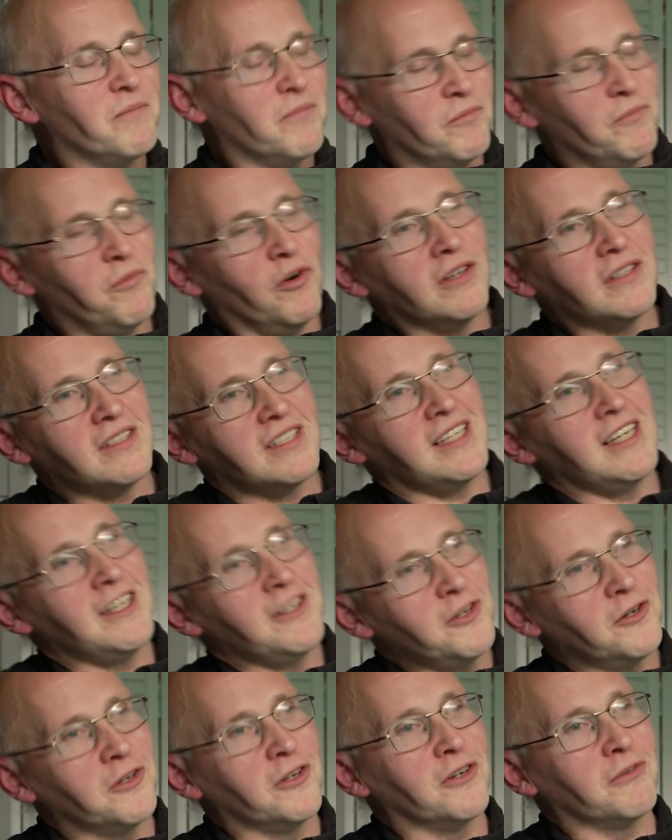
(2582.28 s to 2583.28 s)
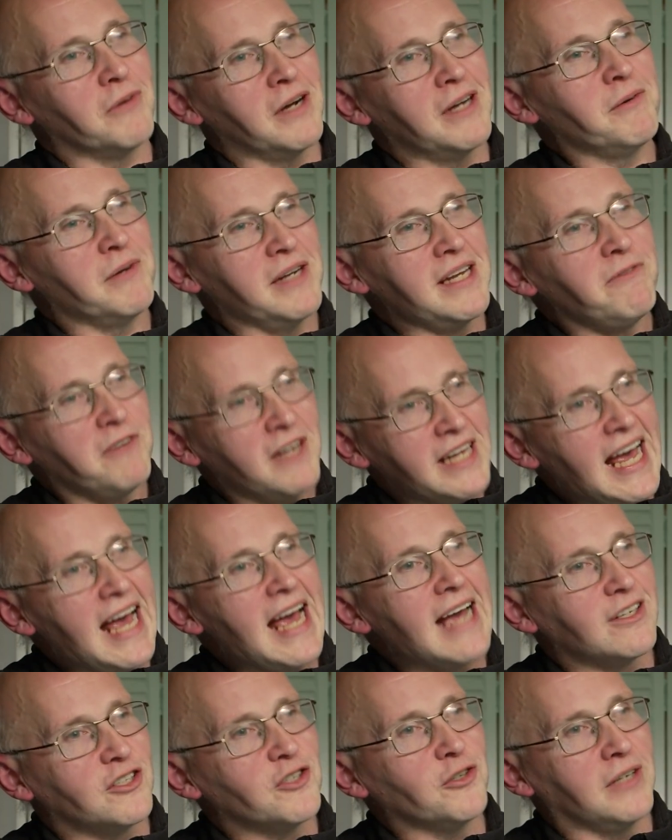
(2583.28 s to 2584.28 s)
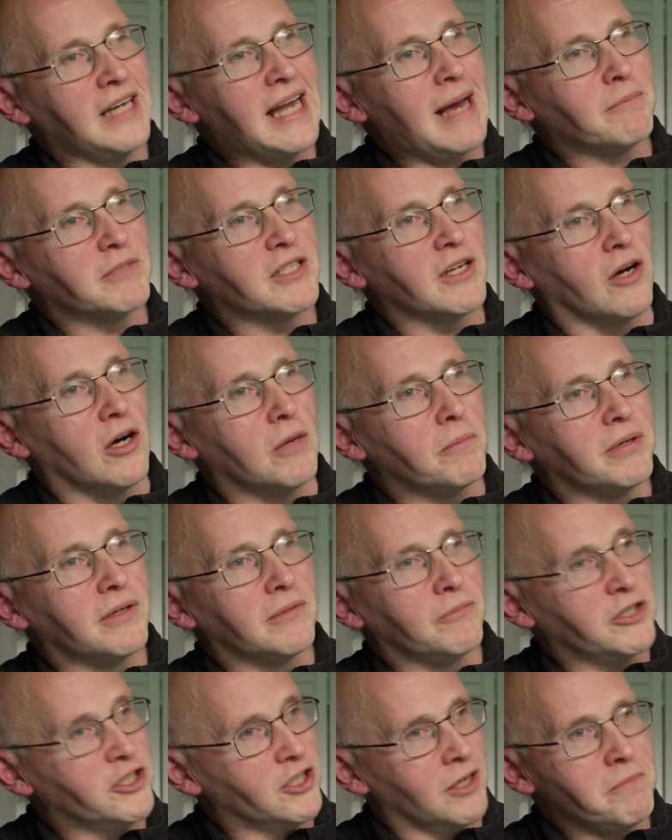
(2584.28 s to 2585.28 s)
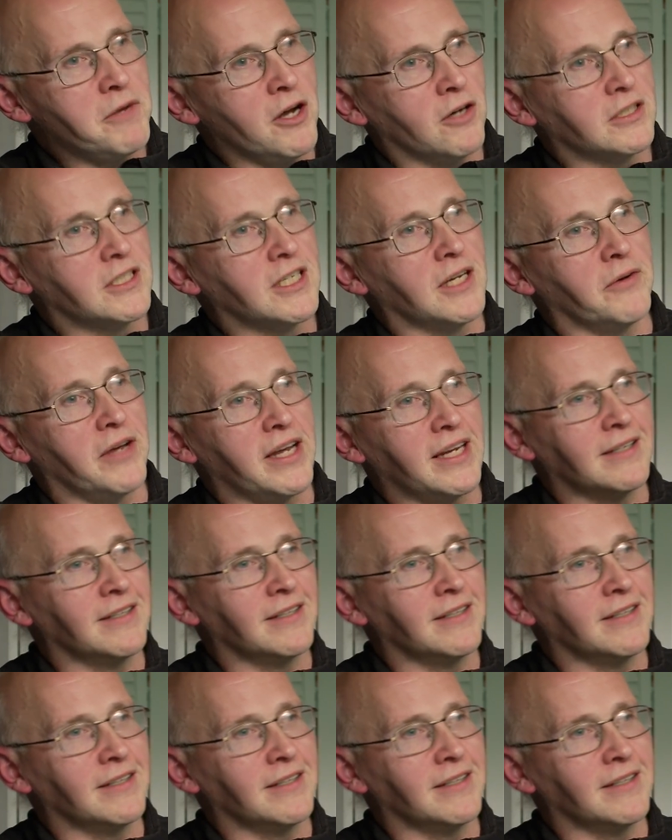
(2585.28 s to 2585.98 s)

What's in your... If I hacked your laptop, which I'm not doing,